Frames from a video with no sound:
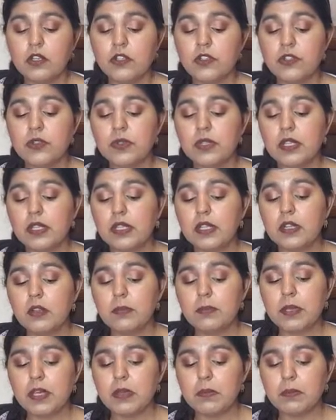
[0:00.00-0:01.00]
To the little
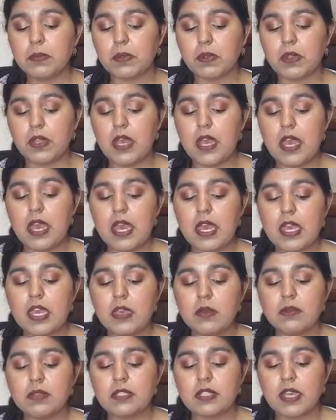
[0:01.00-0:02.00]
people,
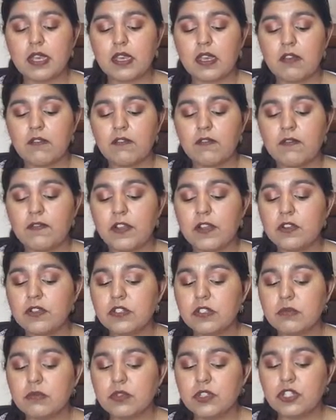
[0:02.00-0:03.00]
he was like a
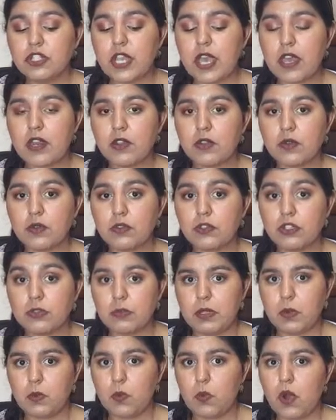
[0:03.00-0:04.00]
fearsome shadow to
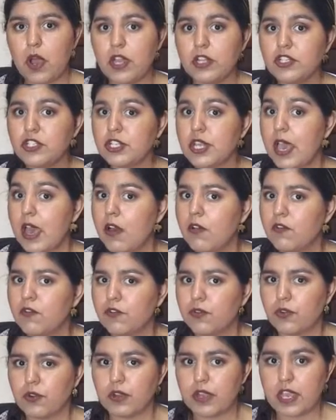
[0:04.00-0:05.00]
be watched out
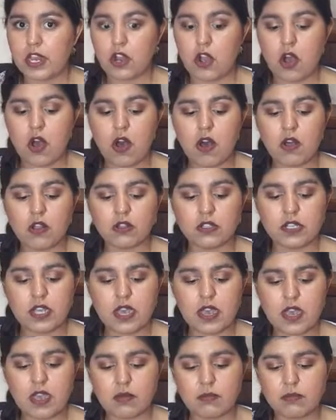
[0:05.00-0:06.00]
for at all
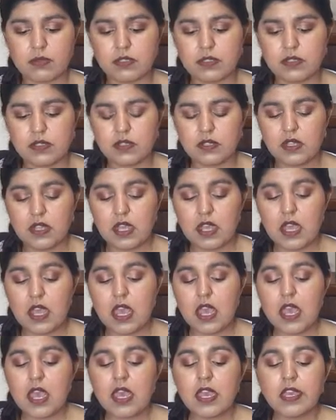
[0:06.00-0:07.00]
times.
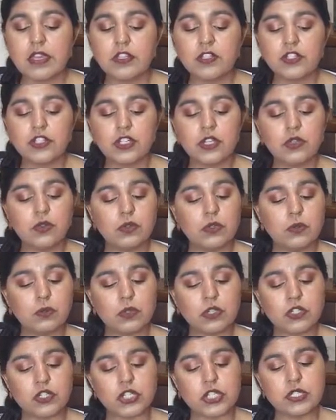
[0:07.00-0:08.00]
His children
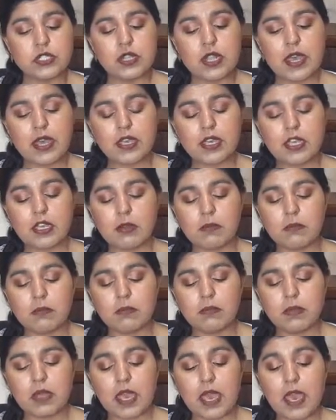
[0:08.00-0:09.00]
were just like him,
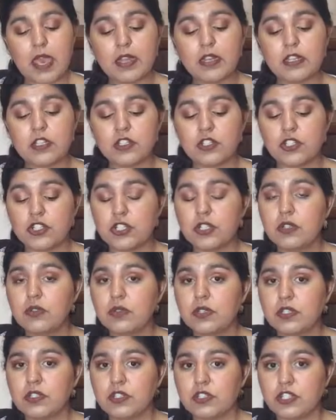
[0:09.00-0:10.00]
and his
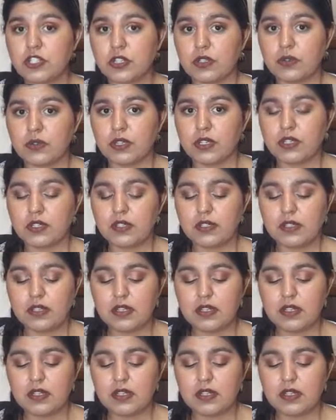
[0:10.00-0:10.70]
children's children.